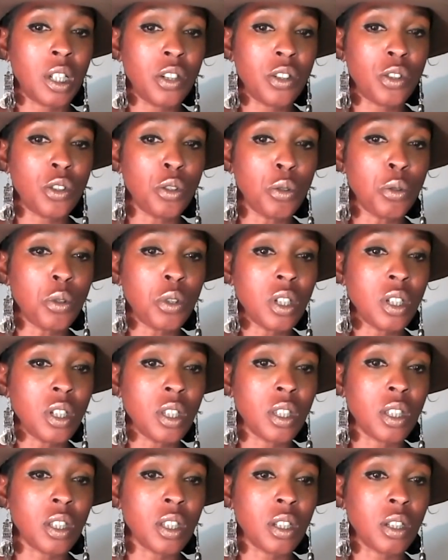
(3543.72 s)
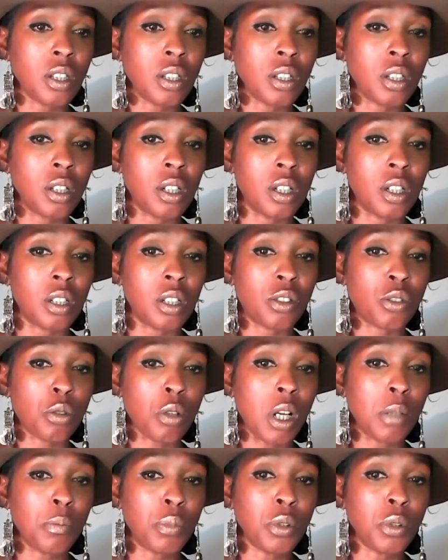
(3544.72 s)
He's using the
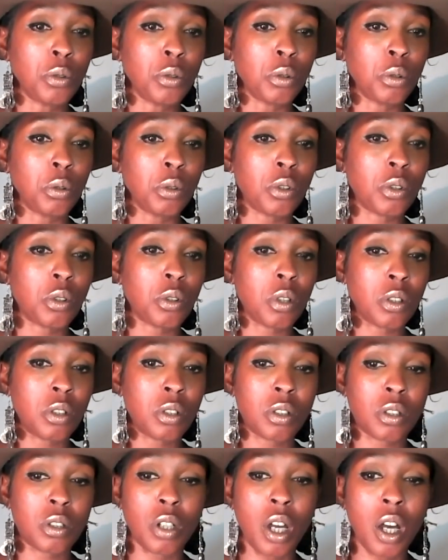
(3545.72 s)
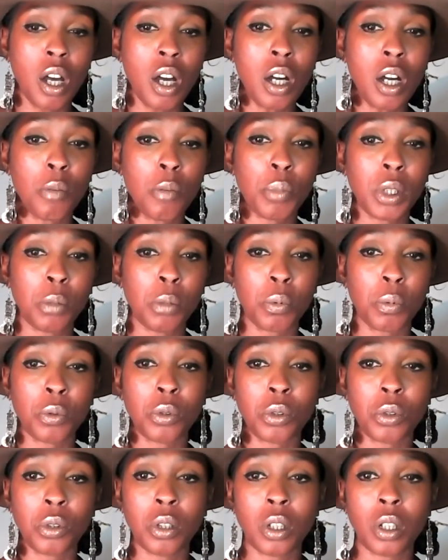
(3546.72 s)
tribunal to hurt
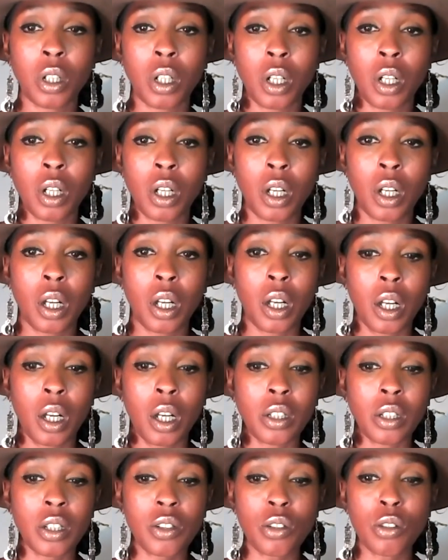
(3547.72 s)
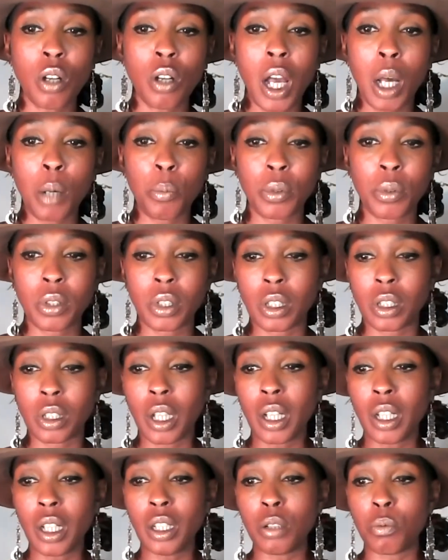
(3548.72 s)
people. And it's not happening.
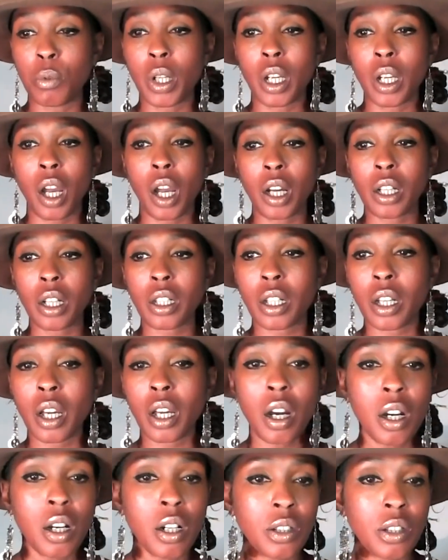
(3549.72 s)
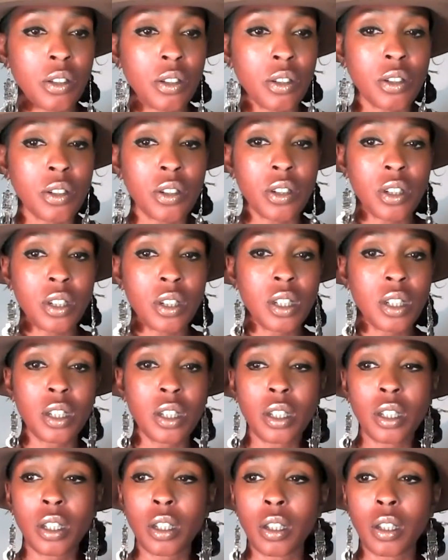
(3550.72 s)
Anyway, I can't
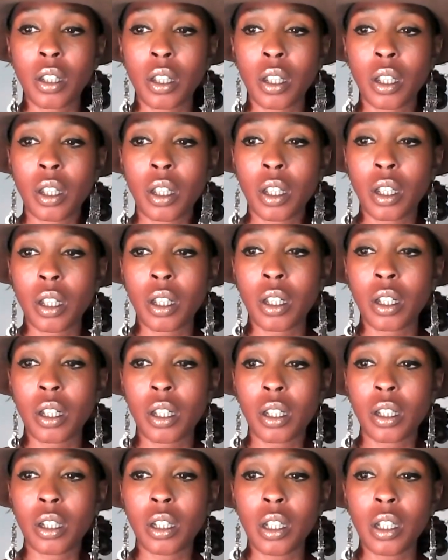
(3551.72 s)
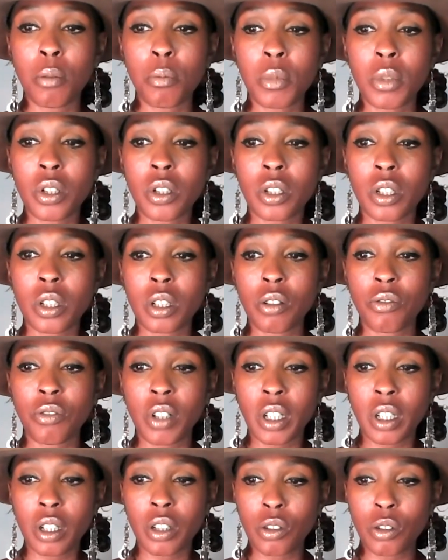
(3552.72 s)
see. Let me see if
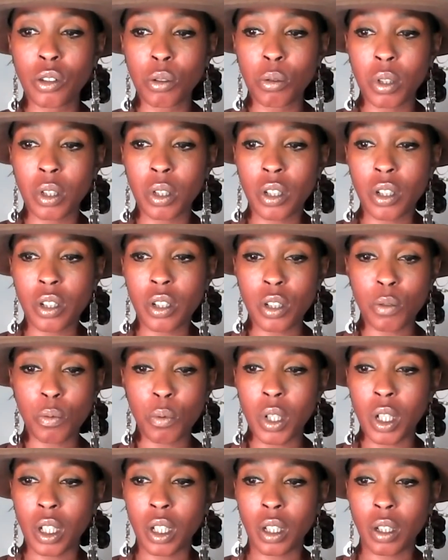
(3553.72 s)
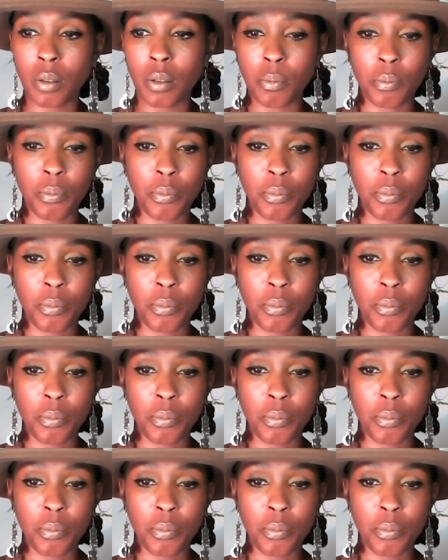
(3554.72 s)
I can do it this way.